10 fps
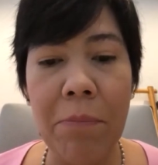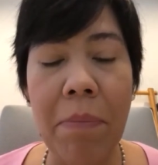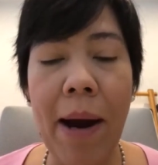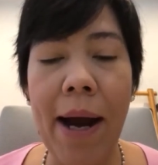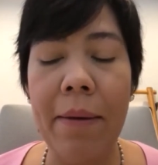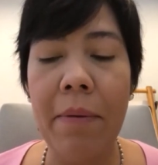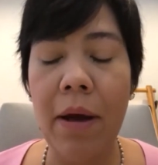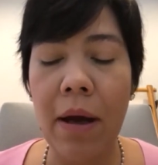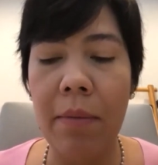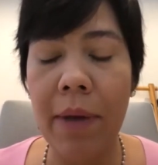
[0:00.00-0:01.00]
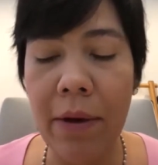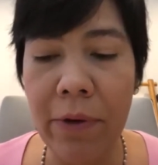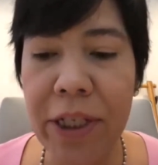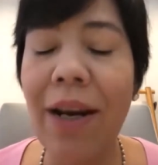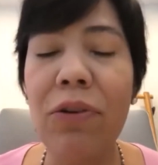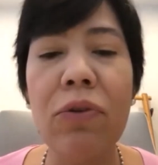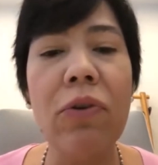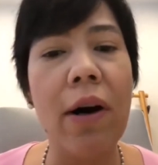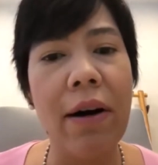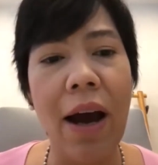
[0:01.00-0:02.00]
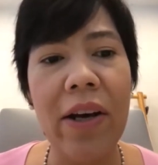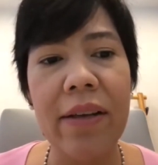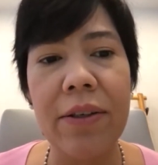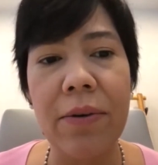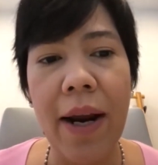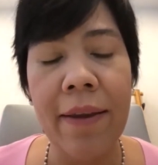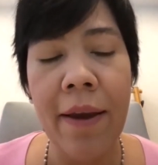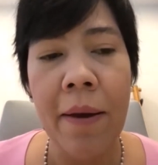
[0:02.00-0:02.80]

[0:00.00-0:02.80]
by um, and reaching out to your audience, right?